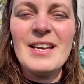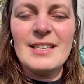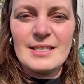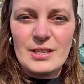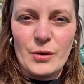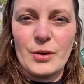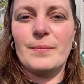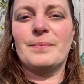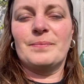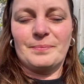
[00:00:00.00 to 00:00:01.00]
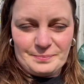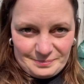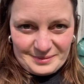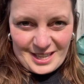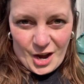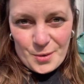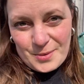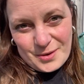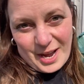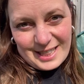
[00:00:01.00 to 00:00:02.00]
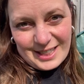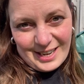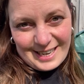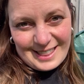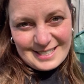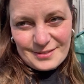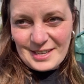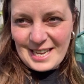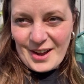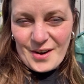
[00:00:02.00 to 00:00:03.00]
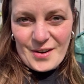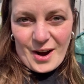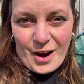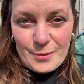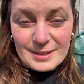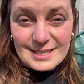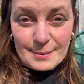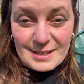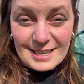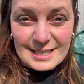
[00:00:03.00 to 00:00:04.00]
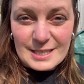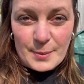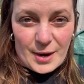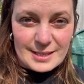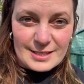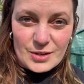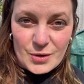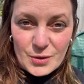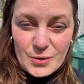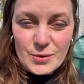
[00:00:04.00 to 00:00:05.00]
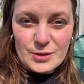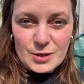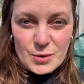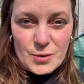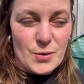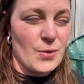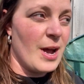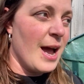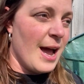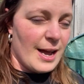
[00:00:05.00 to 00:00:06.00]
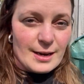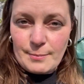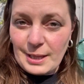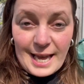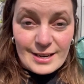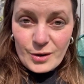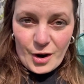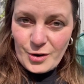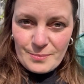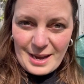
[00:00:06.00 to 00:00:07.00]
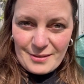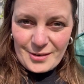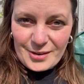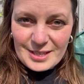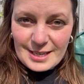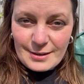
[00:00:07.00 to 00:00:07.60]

So hope you like this video. I hope it's something that inspires you to plant your own bare root